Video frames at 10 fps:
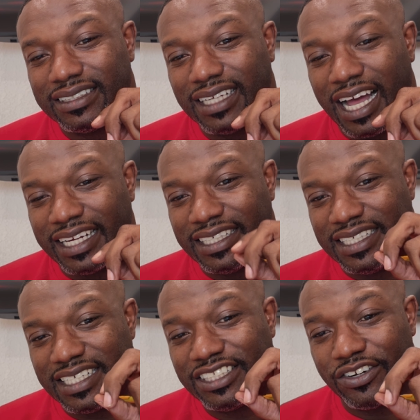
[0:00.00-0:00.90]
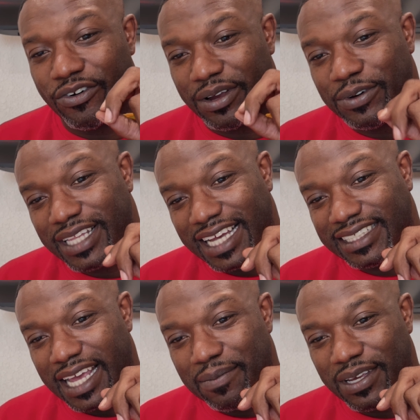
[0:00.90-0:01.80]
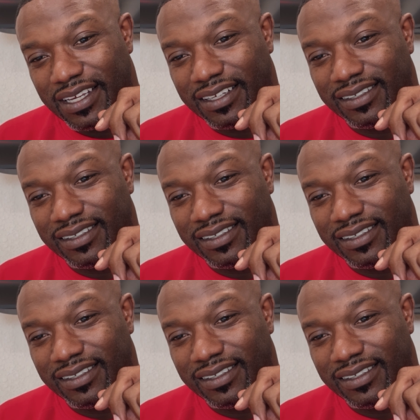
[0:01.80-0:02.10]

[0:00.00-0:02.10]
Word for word: I disagree with that statement.